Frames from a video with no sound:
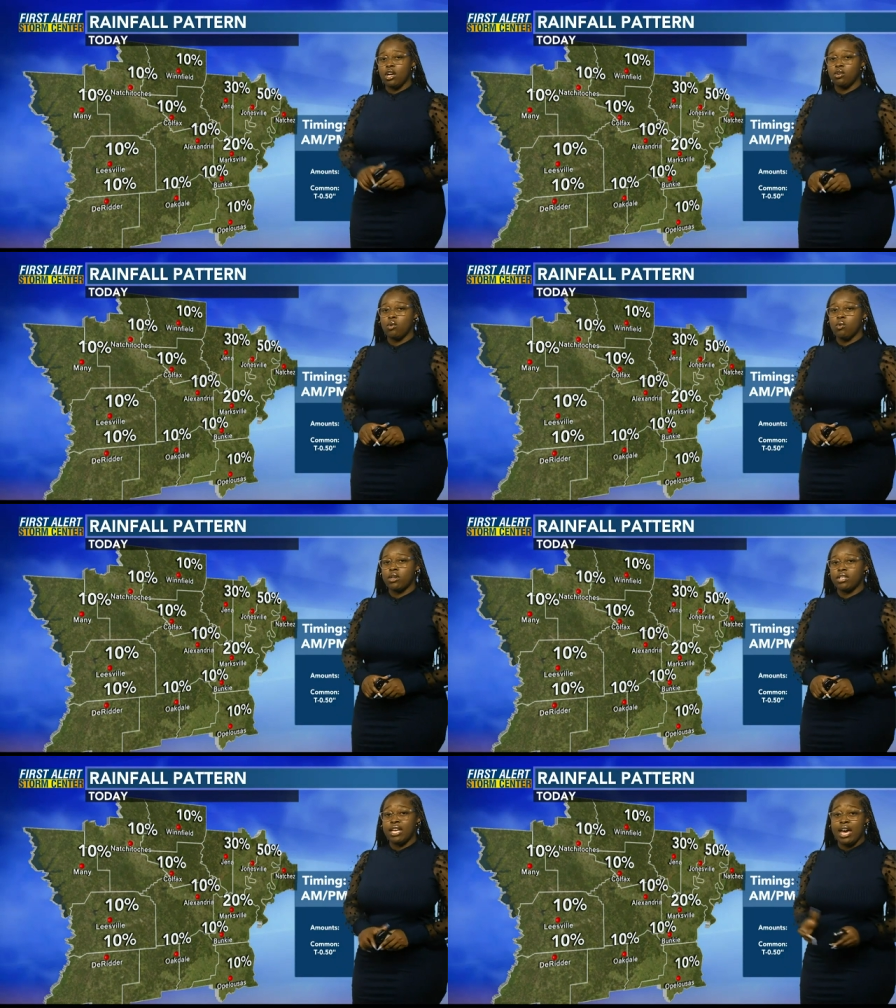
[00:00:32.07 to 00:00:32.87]

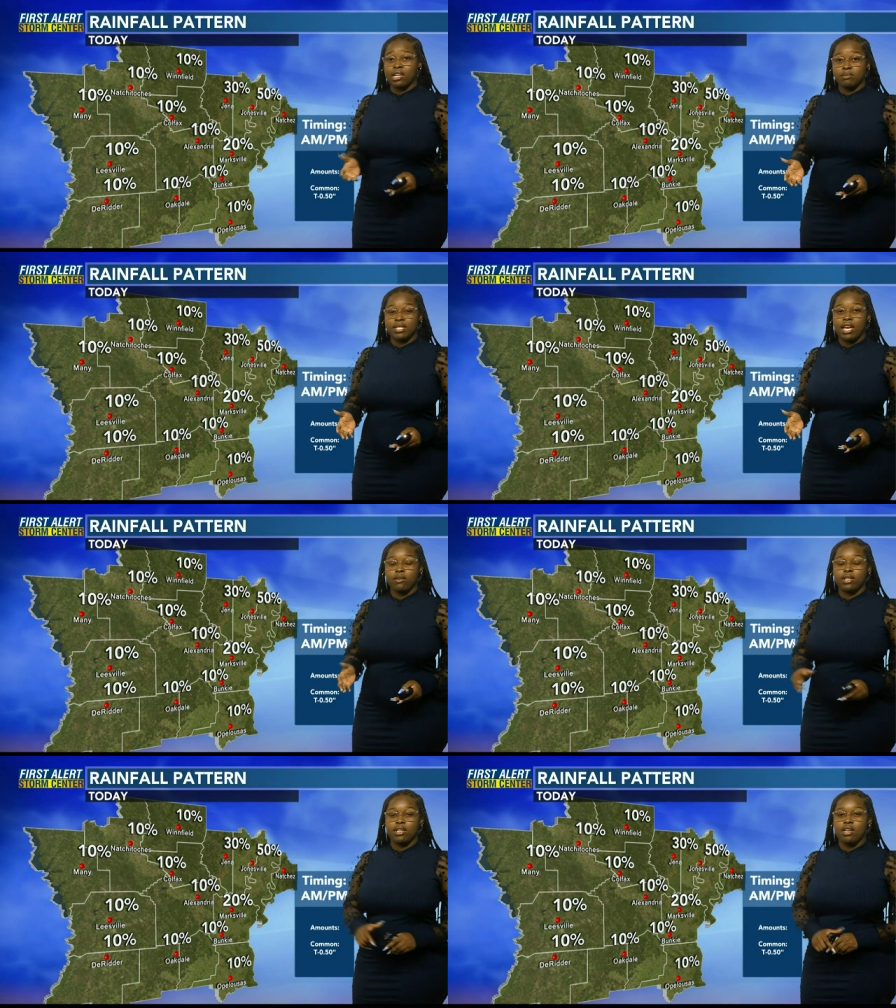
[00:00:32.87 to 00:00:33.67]
Concordia, Adams
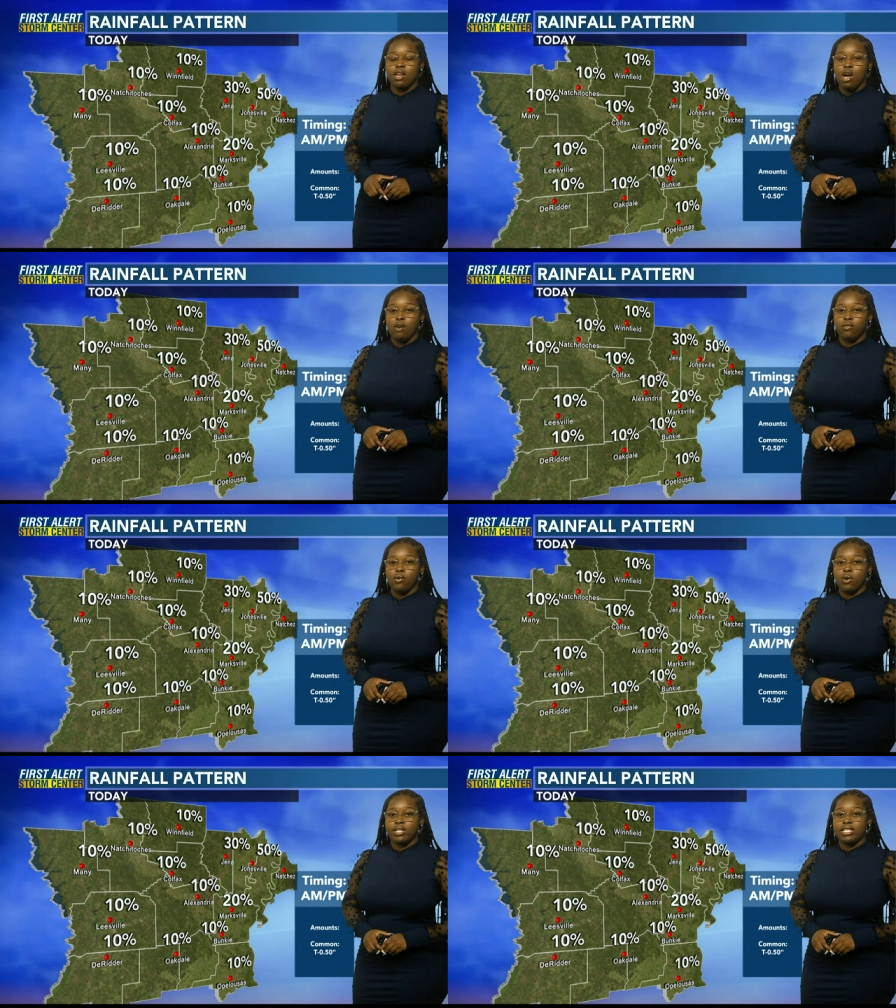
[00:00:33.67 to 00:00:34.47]
County
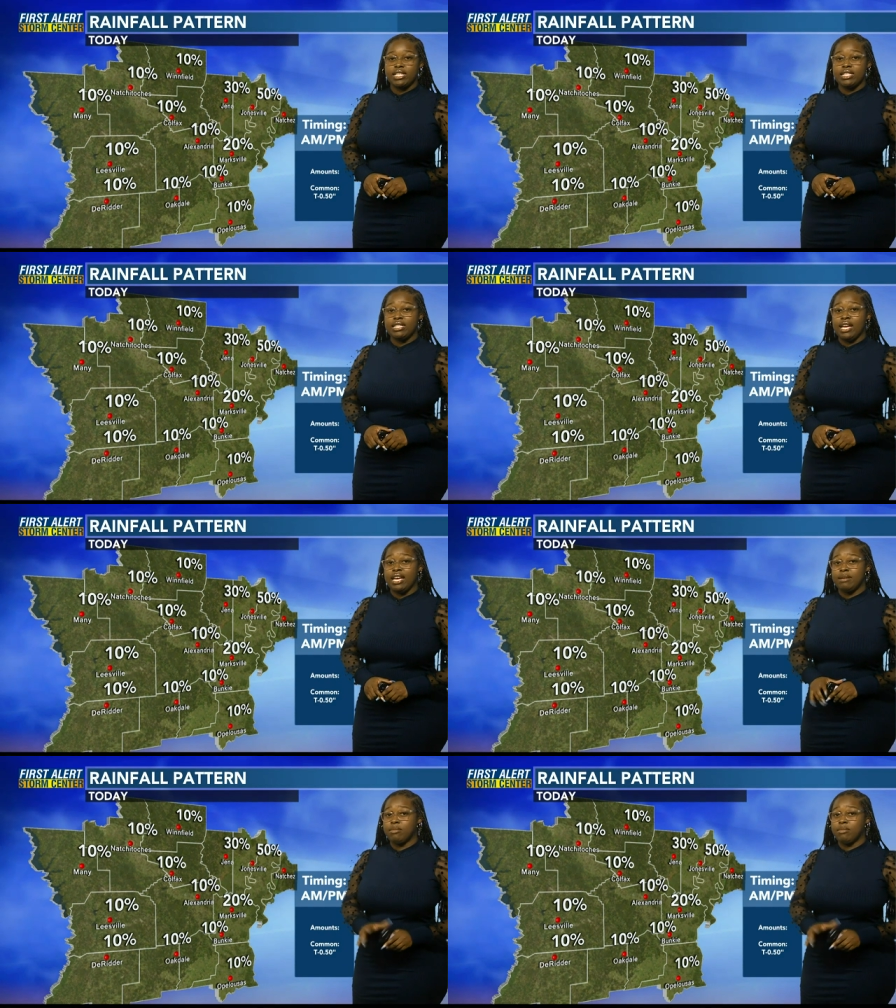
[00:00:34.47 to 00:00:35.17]
for today.